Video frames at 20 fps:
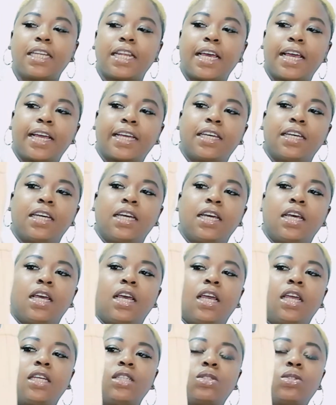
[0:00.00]
leg
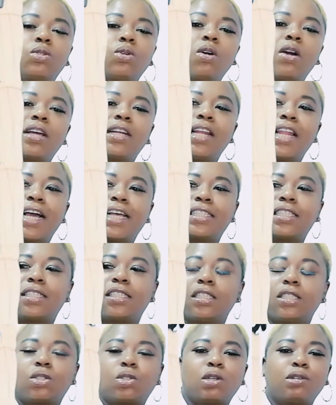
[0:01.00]
is so
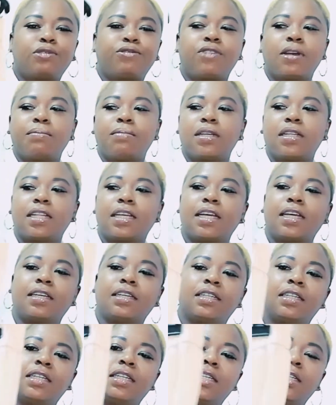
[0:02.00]
classy, so feminine,
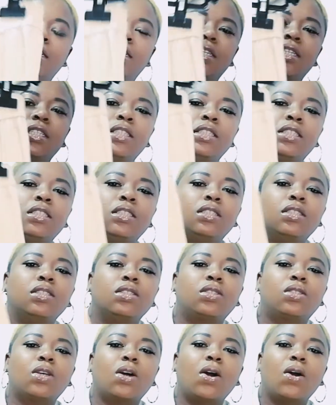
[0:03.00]

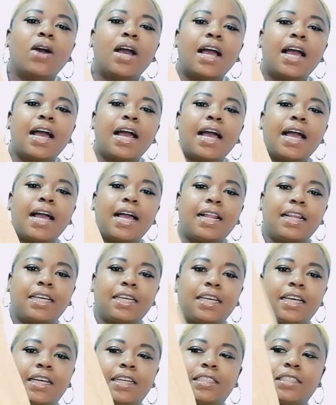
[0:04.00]
so
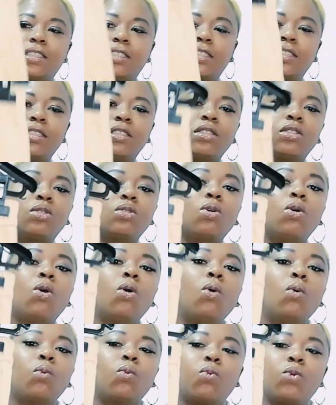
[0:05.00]
elegant to
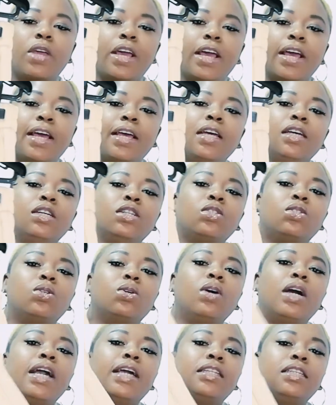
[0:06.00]
wear
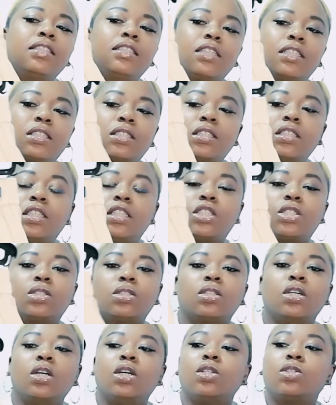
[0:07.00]
to any destination.
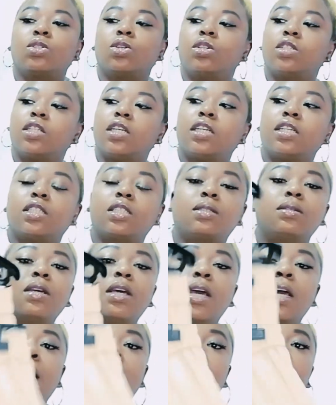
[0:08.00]
So this,
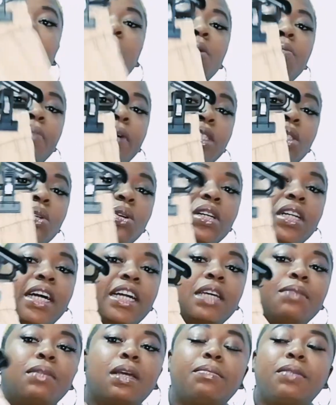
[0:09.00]
in particular,
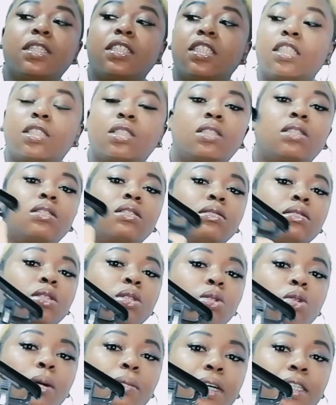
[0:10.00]
maybe this
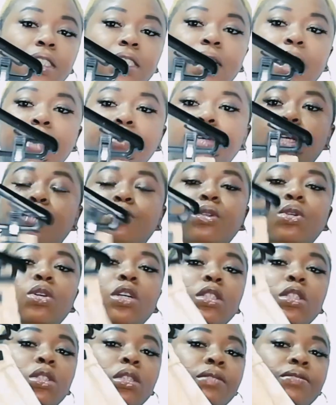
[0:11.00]
summertime, if you're
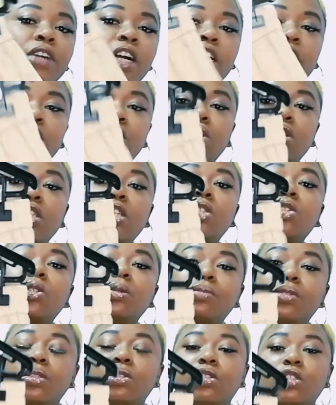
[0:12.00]
going to a vacation, this is
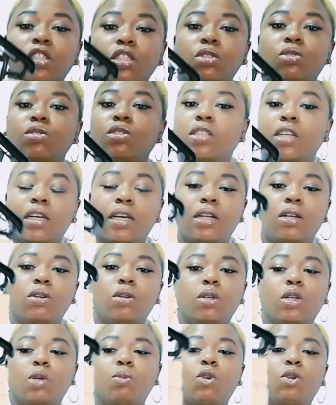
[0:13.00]
something you need to take
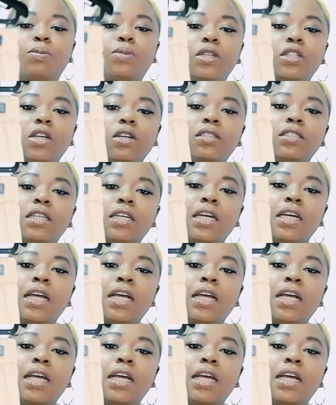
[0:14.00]
along, in my opinion.